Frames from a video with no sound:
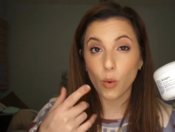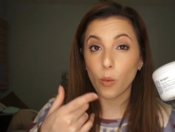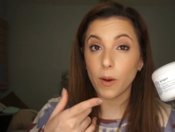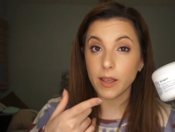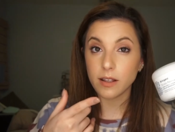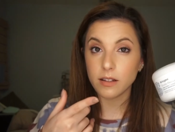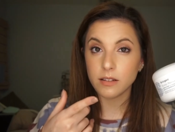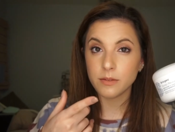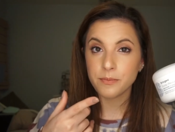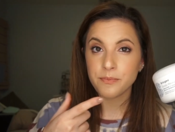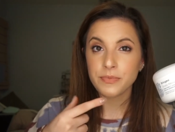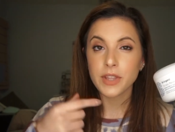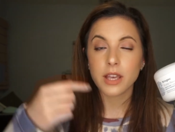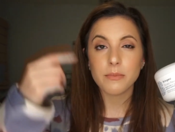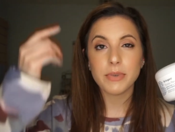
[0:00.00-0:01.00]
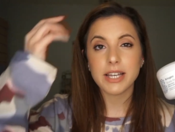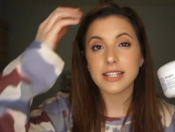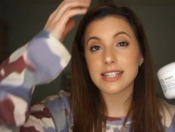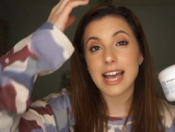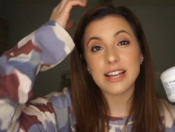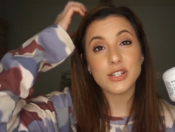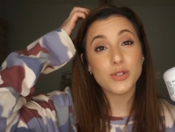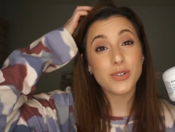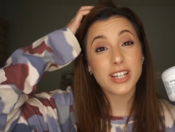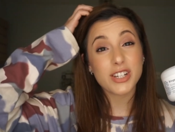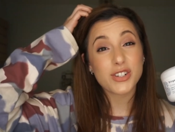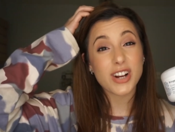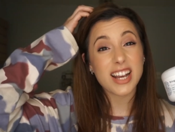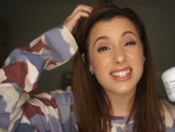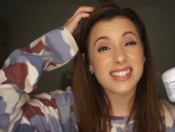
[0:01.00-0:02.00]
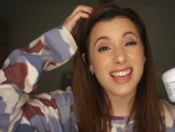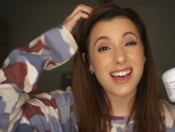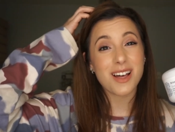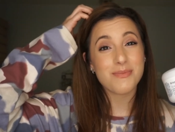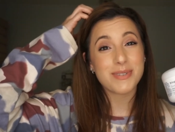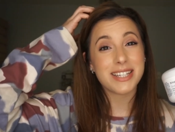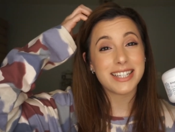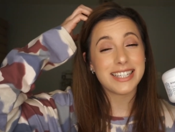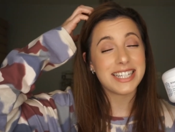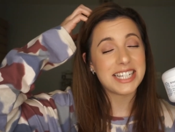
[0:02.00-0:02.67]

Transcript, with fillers: oil because I do get a dry scalp and